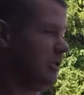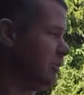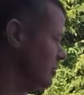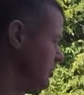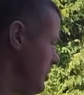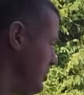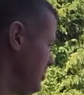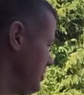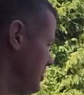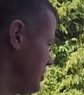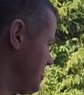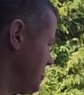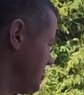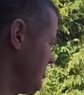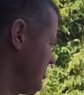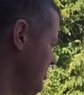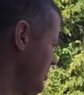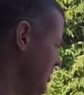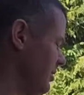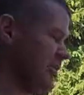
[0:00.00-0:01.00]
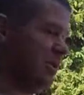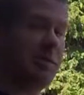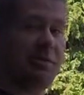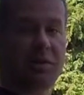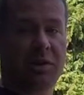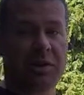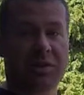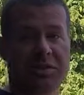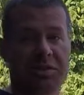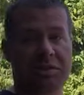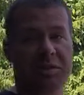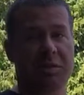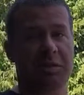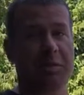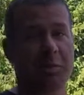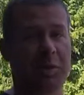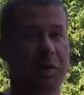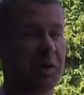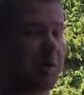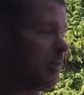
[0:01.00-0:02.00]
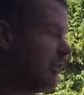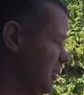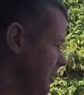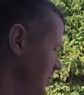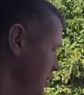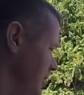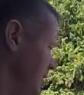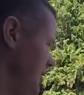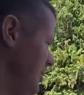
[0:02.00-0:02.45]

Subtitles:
notice, I don't know if you can see it from here, but